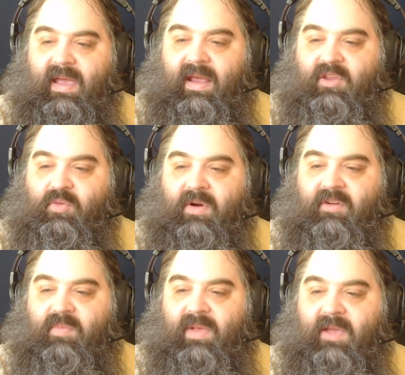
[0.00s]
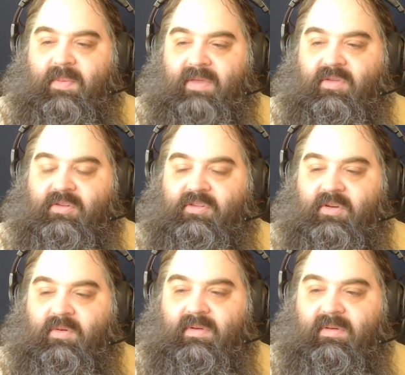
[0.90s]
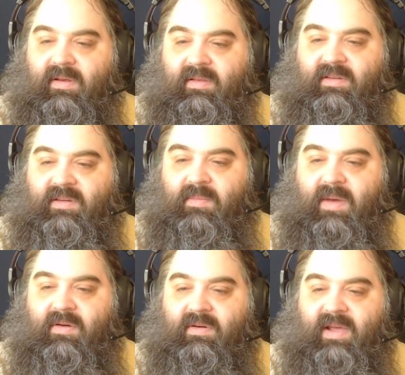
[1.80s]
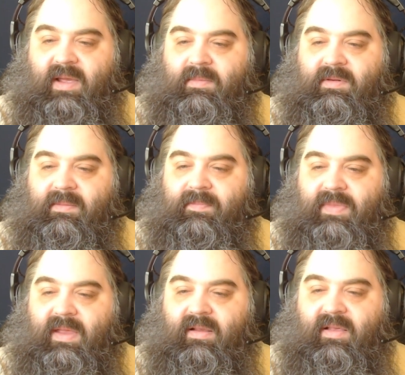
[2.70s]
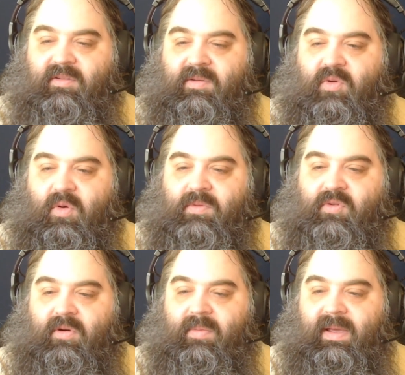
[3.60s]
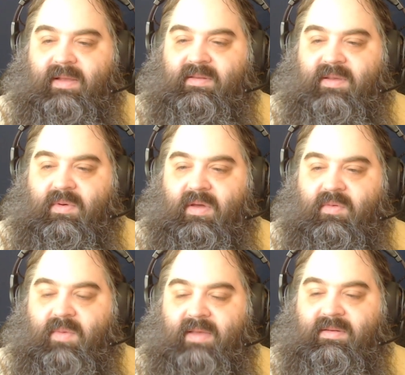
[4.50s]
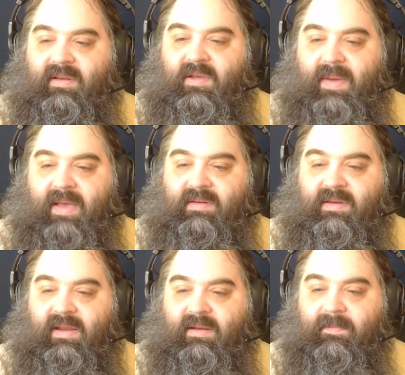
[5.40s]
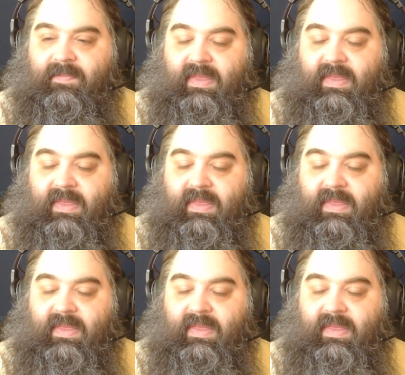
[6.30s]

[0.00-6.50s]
And as part of Black Panther's suit, at least in modern times, it allows him to absorb hits that would otherwise incapacitate.